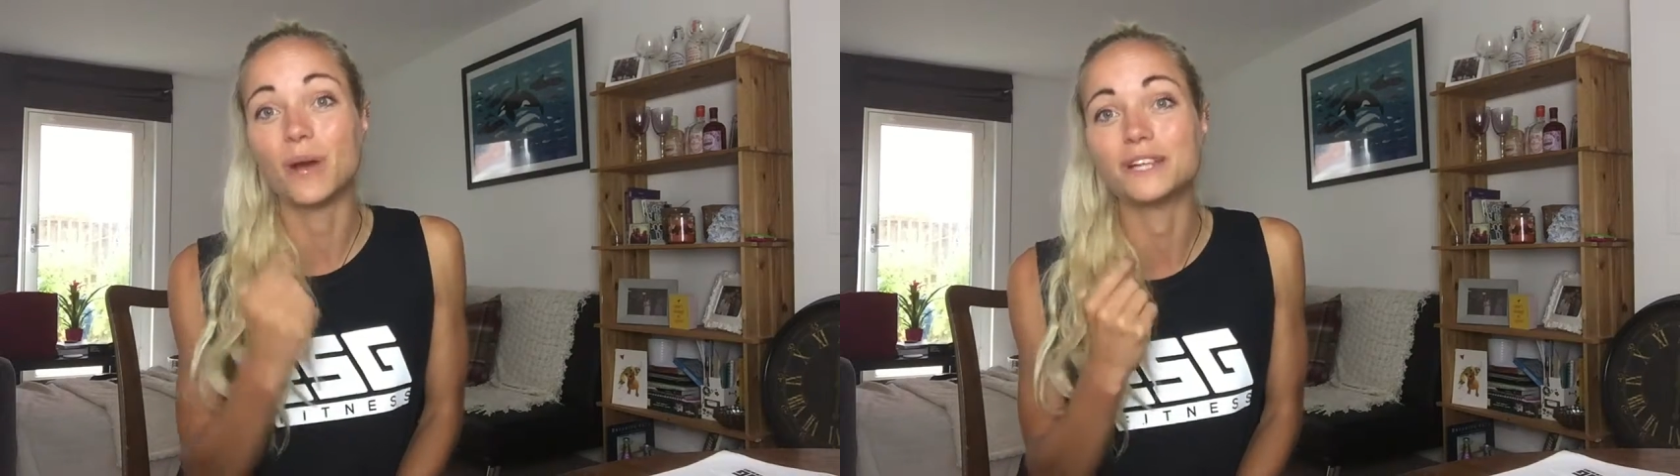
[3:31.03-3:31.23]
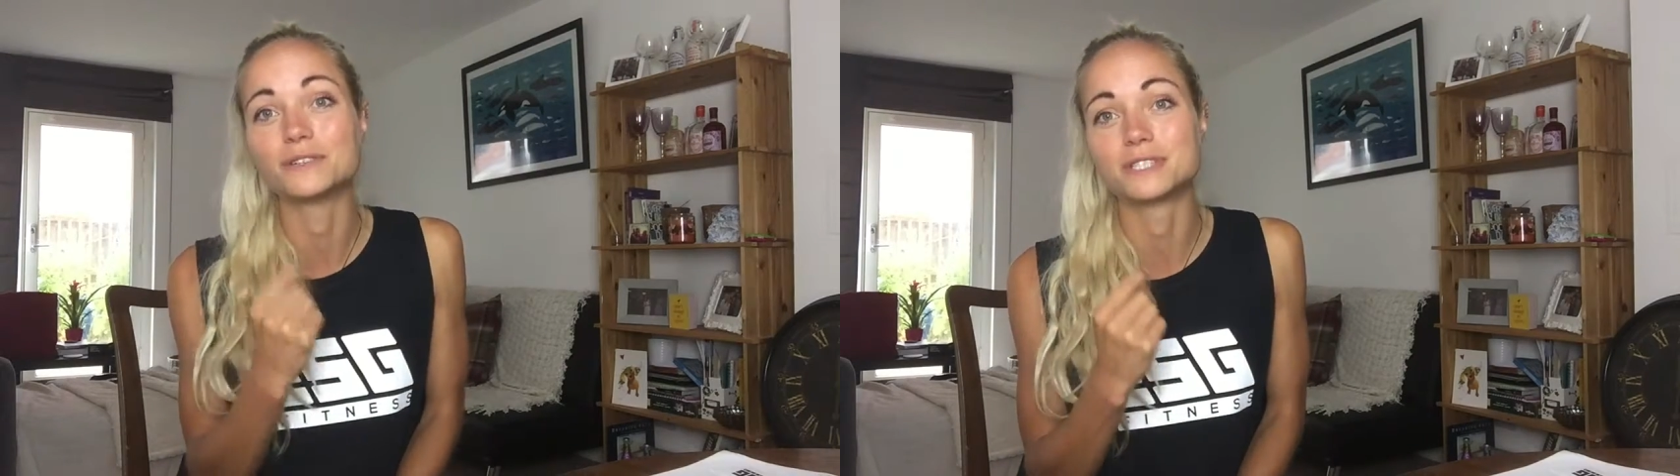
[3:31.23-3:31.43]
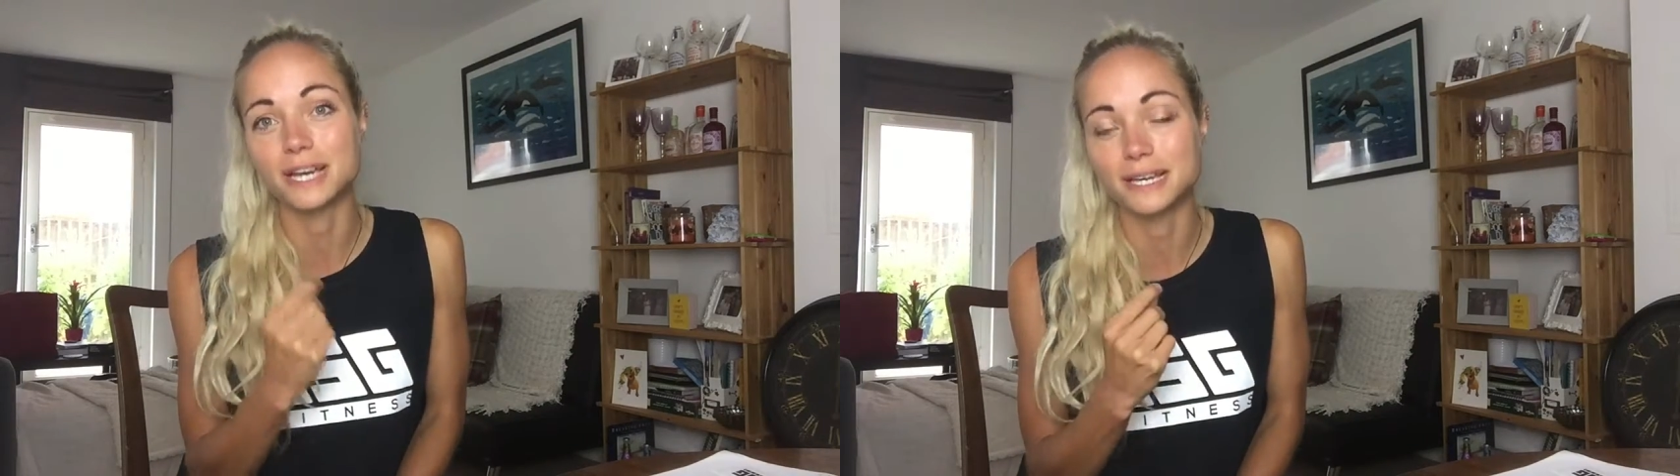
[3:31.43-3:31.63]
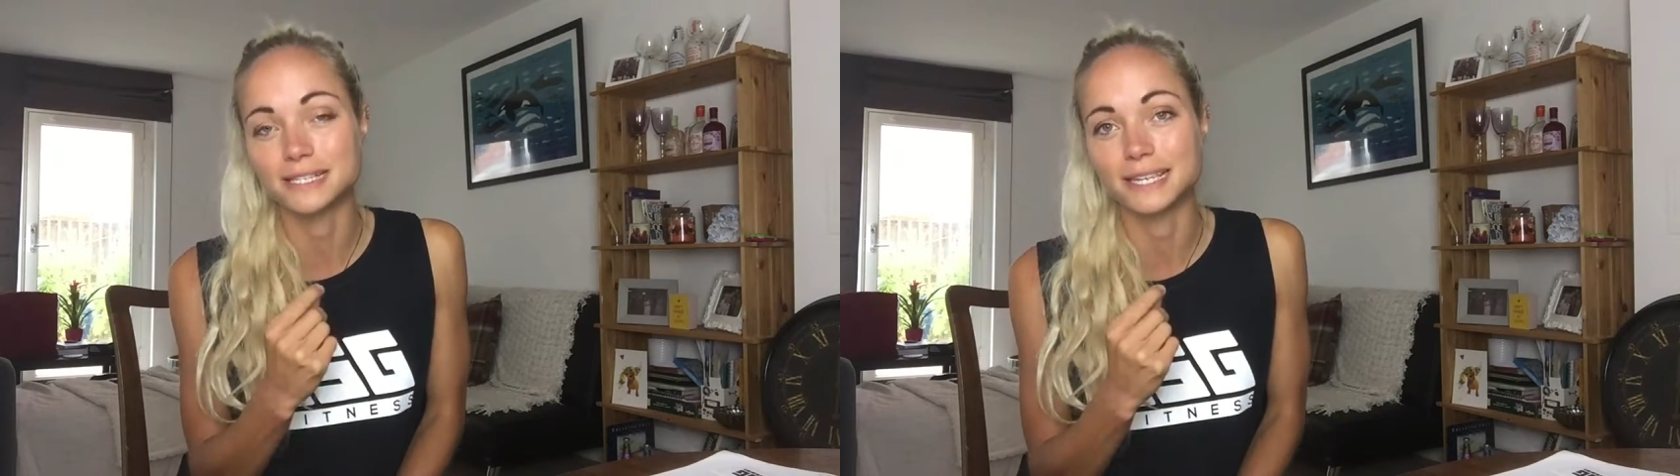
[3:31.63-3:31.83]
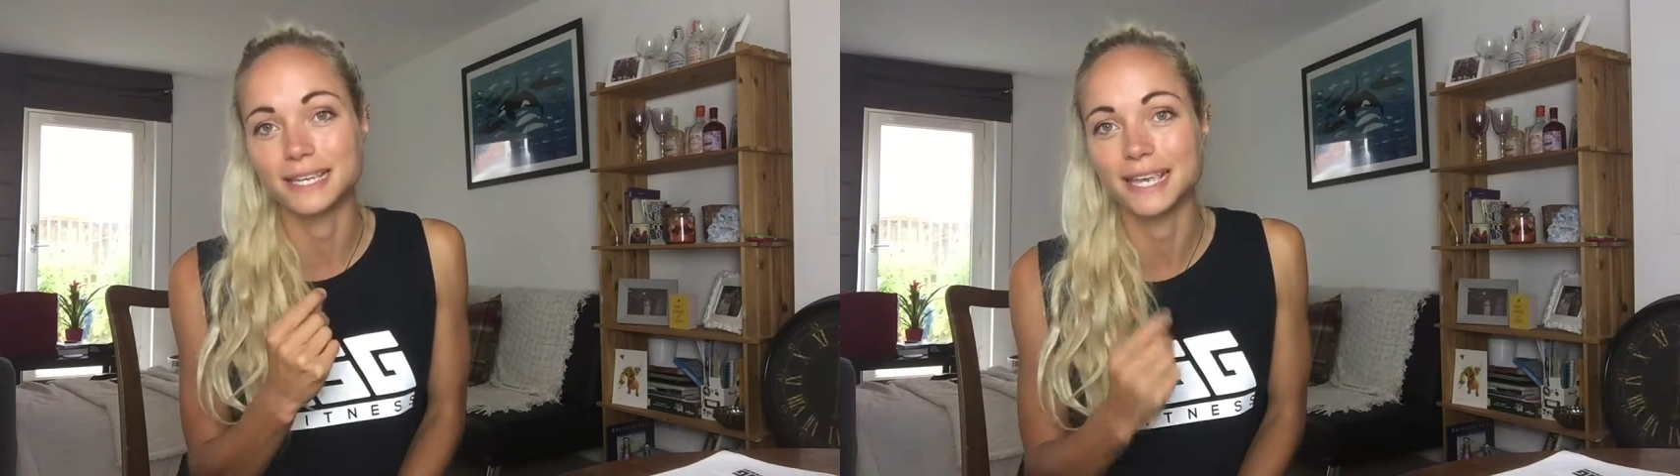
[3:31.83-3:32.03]
when you're
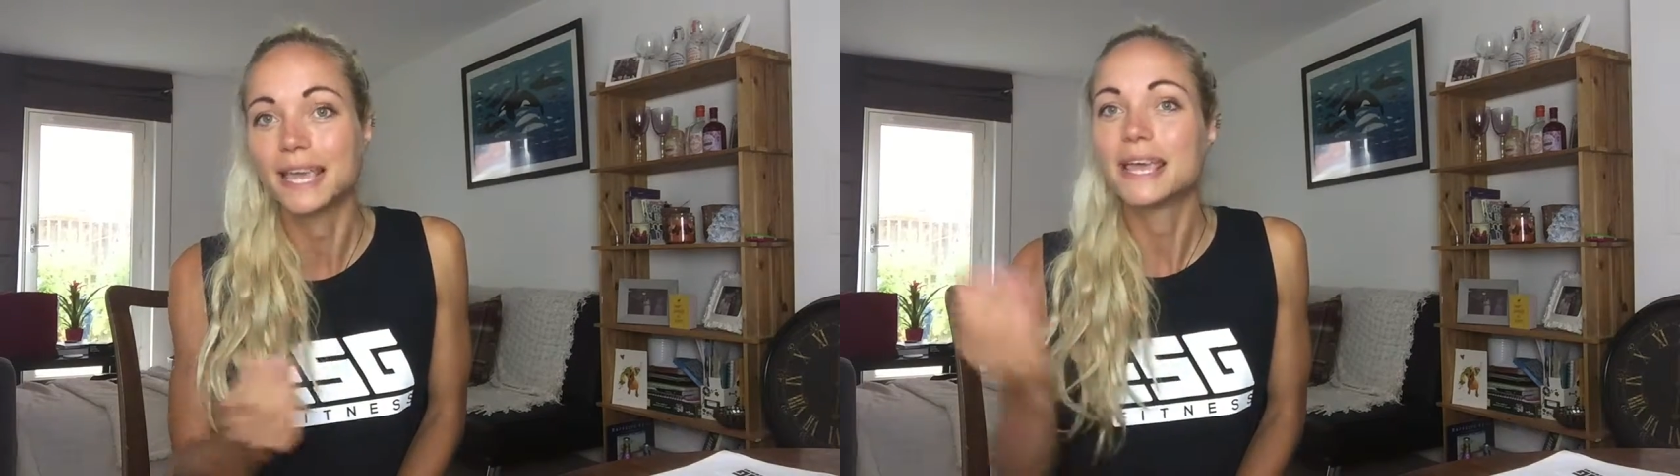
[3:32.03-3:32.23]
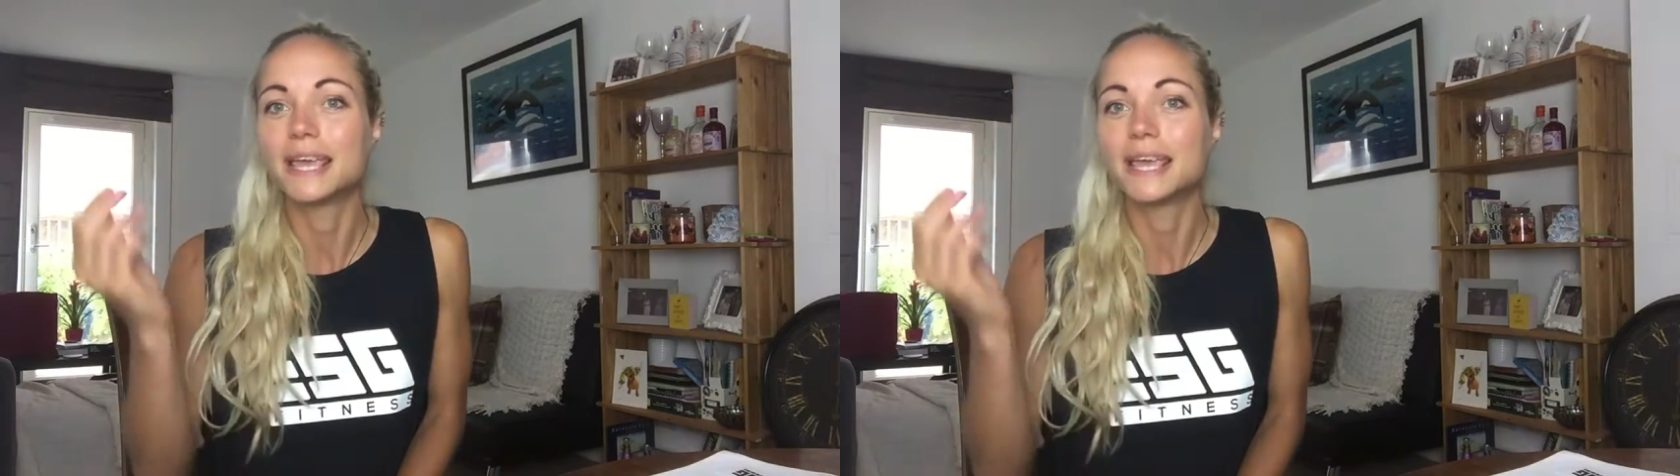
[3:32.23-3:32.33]
dieting